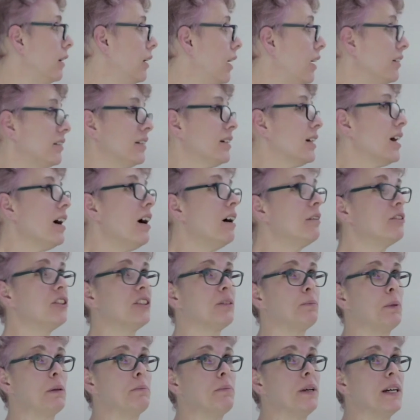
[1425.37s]
I said, it can't
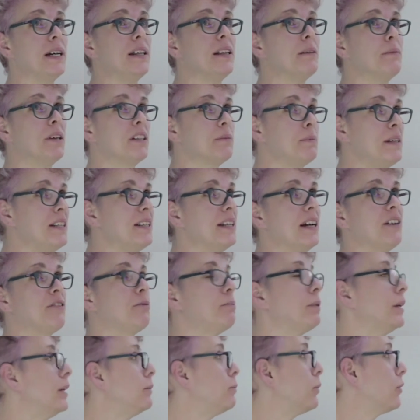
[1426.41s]
just be me, there must be deaf
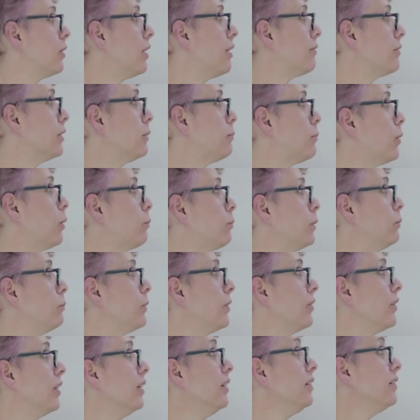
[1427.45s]
people having a problem
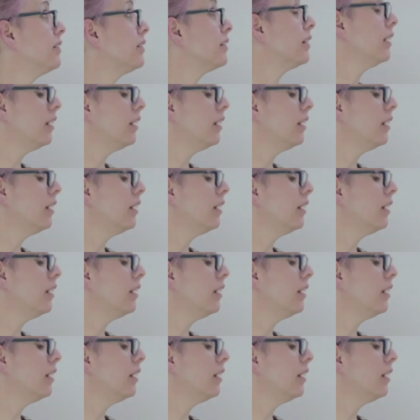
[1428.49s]
with this.